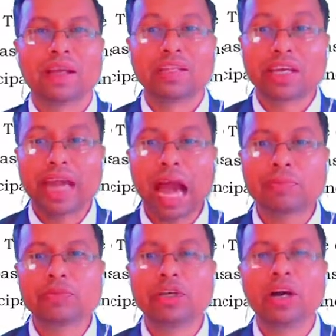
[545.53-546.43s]
They
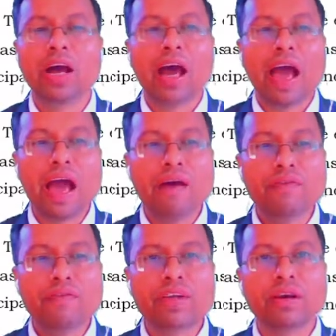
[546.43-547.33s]
capture
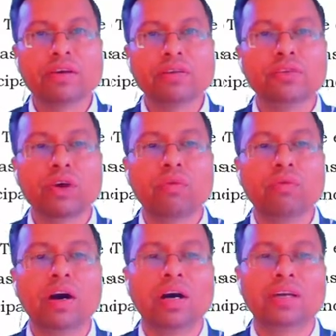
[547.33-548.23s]
every of your
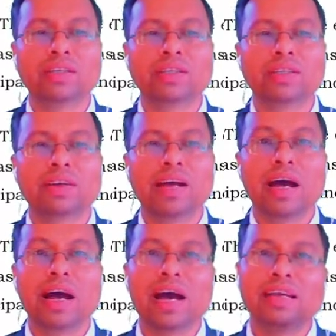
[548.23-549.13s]
words
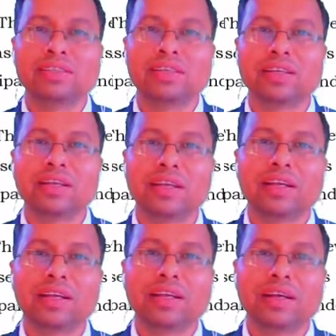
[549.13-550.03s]
as
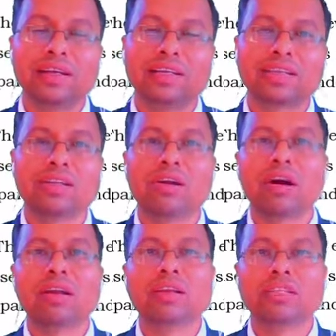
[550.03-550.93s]
its
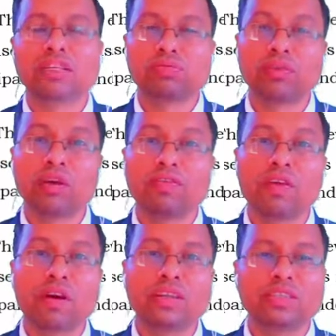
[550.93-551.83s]
knowledge, it's full of
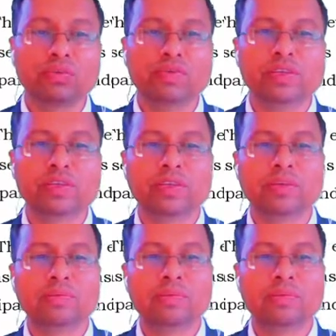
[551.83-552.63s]
knowledge and wisdom.